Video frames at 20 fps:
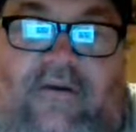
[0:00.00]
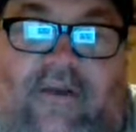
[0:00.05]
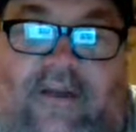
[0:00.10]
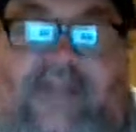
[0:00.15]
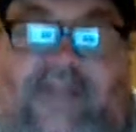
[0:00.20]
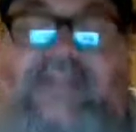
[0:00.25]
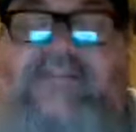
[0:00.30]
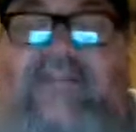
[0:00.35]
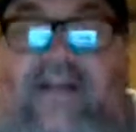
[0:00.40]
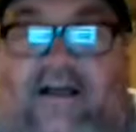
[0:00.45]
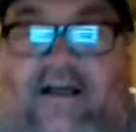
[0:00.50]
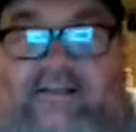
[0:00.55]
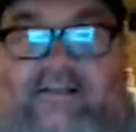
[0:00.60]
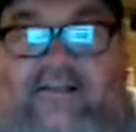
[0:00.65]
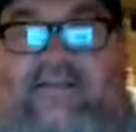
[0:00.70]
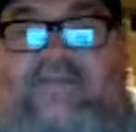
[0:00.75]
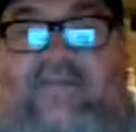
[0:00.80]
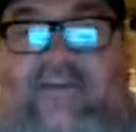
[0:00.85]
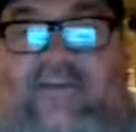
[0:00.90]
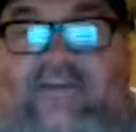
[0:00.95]
It is glass.
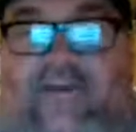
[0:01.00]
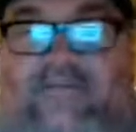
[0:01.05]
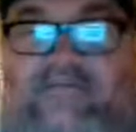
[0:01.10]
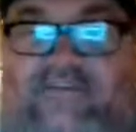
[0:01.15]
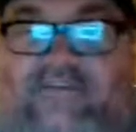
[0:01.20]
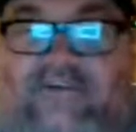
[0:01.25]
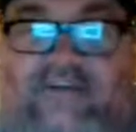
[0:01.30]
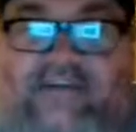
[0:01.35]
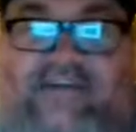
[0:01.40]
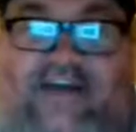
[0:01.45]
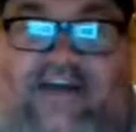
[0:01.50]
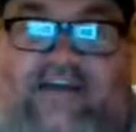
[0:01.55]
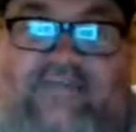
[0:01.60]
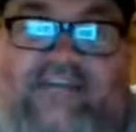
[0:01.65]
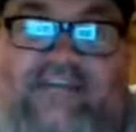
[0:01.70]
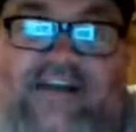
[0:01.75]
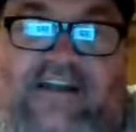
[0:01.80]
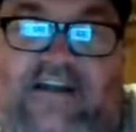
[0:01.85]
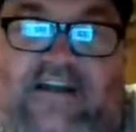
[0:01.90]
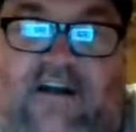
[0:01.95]
That's what I thought. I was going to say. I've
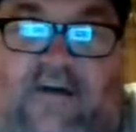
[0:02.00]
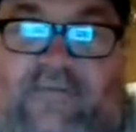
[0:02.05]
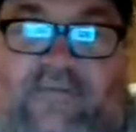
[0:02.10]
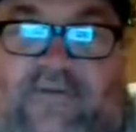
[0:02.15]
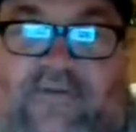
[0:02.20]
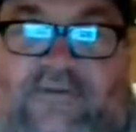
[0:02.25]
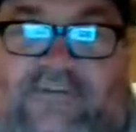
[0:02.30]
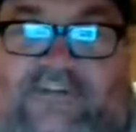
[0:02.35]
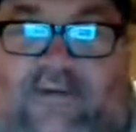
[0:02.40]
seen a couple.